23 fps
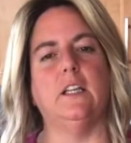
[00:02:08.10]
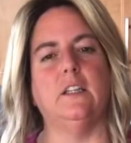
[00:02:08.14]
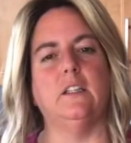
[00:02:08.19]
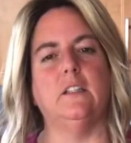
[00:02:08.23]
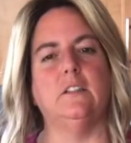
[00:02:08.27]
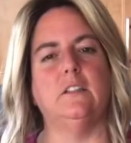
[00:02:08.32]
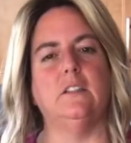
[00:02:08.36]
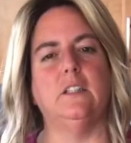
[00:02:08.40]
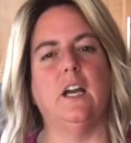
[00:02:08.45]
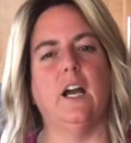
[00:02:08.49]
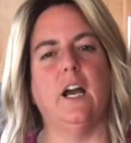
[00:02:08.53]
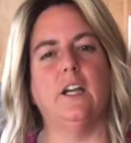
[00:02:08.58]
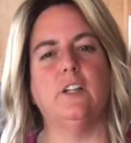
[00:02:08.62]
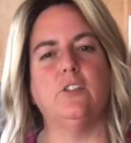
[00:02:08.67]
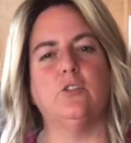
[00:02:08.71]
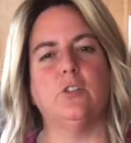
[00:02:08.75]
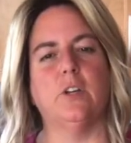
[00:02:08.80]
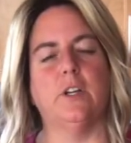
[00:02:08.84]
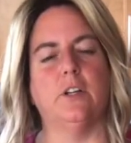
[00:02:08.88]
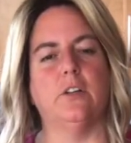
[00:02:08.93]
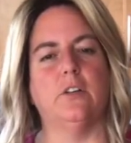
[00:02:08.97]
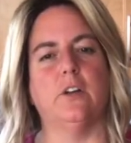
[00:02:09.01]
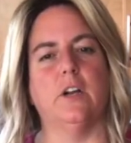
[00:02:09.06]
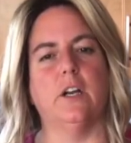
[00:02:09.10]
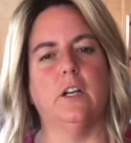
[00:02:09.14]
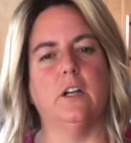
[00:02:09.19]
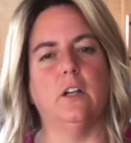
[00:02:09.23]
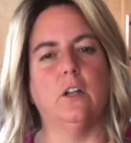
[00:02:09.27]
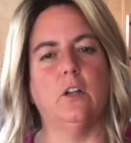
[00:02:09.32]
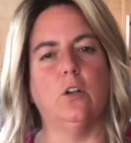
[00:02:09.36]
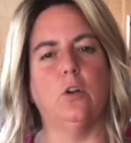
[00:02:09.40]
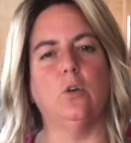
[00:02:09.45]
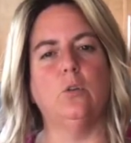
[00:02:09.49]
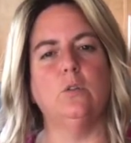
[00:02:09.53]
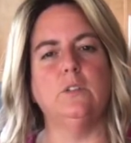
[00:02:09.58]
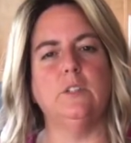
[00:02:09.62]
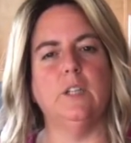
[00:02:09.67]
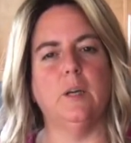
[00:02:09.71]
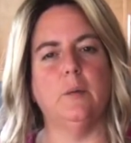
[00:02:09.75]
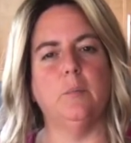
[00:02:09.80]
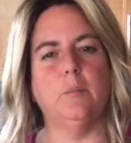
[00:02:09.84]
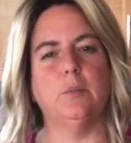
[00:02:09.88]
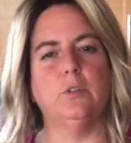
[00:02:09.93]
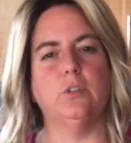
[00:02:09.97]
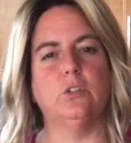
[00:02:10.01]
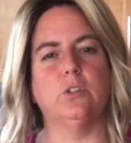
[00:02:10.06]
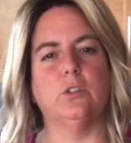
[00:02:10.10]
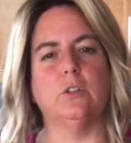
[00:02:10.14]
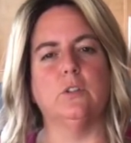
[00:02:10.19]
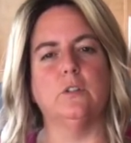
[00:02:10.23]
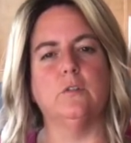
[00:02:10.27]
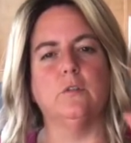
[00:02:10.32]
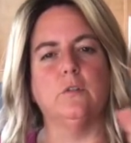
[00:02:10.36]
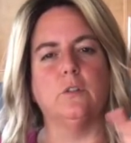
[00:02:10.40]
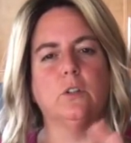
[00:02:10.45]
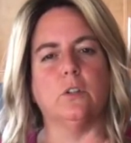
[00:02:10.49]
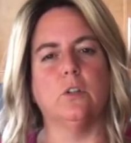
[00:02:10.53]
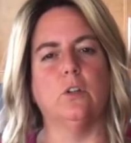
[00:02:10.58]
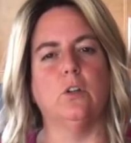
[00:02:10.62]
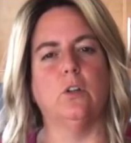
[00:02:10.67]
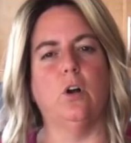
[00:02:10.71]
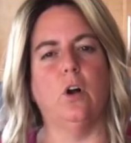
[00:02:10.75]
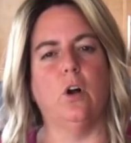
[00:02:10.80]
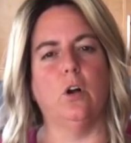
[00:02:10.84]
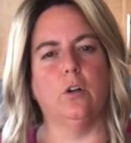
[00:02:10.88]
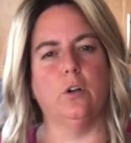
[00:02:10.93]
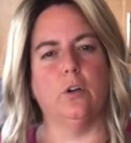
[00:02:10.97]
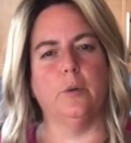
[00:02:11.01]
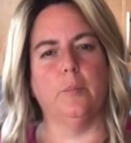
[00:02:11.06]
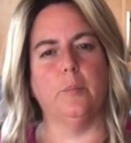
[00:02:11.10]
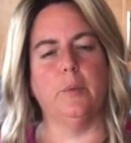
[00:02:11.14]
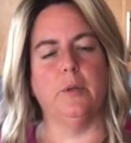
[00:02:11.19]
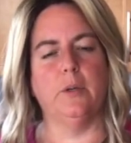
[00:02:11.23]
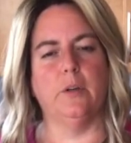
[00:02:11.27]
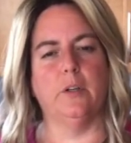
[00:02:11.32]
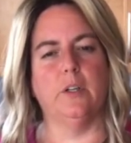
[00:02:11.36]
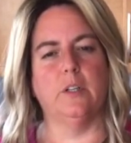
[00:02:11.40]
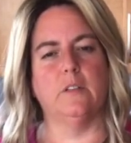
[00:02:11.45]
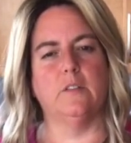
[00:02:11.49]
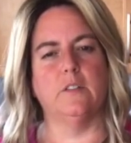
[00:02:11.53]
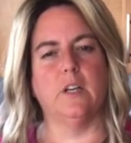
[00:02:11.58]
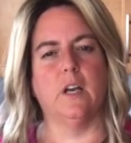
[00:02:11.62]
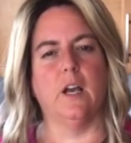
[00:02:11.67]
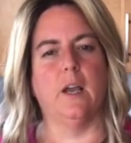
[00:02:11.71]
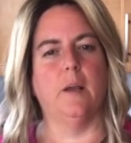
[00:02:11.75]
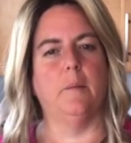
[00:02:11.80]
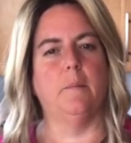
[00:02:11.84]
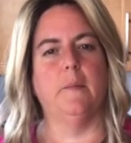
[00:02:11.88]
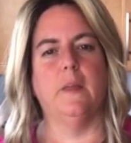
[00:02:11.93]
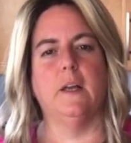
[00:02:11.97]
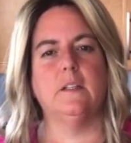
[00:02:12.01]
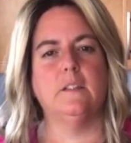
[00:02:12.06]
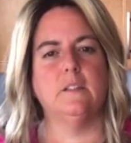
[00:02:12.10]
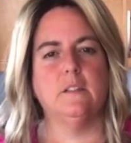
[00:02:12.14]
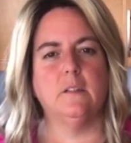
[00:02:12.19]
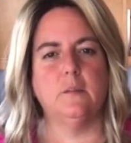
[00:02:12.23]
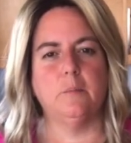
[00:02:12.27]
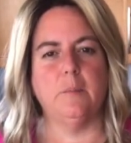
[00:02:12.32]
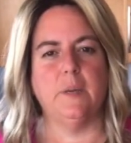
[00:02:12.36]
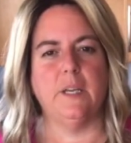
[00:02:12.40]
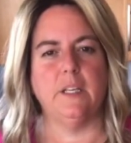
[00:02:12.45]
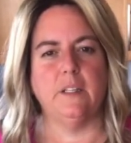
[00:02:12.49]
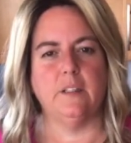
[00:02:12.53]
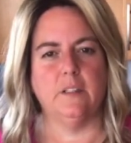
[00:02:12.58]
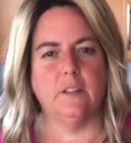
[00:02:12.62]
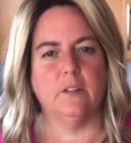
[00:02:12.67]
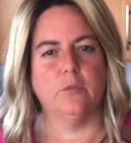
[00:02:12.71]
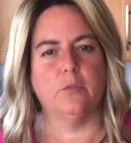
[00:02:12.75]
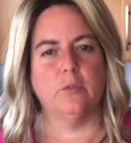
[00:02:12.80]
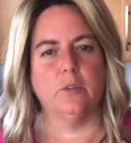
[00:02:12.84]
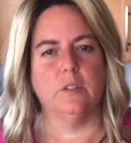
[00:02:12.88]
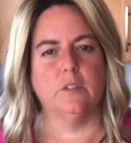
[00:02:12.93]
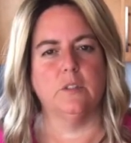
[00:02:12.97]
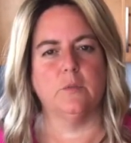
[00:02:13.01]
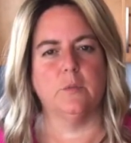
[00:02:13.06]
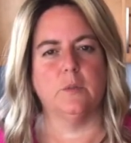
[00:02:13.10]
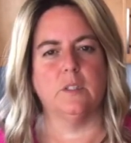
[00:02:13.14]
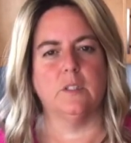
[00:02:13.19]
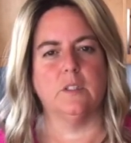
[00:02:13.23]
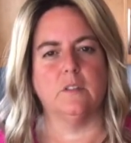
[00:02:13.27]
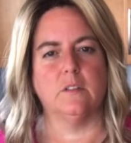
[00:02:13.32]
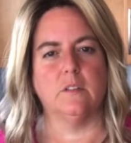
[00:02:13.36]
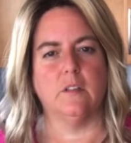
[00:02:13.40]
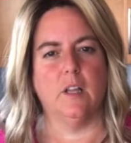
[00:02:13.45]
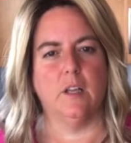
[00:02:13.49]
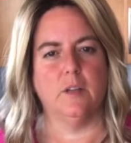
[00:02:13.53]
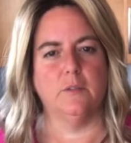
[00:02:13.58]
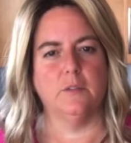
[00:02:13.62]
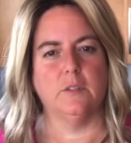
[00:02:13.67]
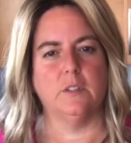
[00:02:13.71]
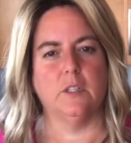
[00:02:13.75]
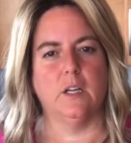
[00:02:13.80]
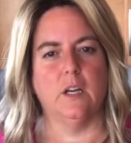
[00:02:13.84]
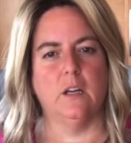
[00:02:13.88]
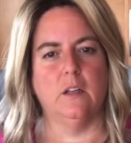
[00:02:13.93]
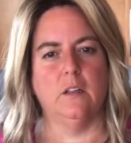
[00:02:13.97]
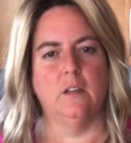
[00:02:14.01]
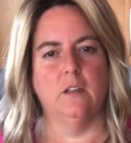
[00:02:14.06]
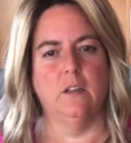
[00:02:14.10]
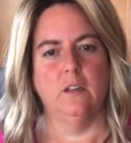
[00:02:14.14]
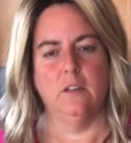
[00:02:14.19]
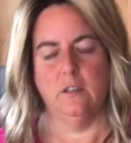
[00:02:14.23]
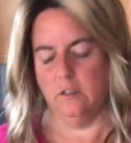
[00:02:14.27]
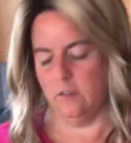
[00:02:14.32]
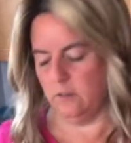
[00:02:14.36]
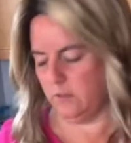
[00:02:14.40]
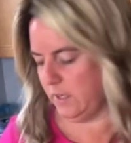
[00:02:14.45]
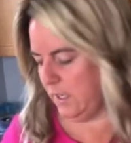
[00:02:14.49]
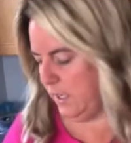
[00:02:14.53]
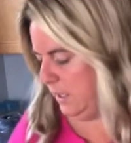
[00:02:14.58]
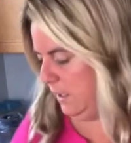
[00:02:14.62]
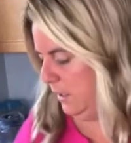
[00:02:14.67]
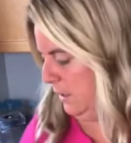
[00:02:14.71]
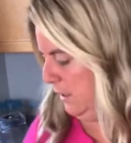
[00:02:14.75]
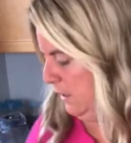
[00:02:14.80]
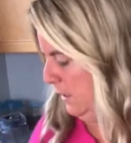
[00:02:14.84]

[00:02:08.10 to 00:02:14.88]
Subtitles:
the dehydrator at a low temperature for a longer period of time. That's the main difference with this lifestyle, okay?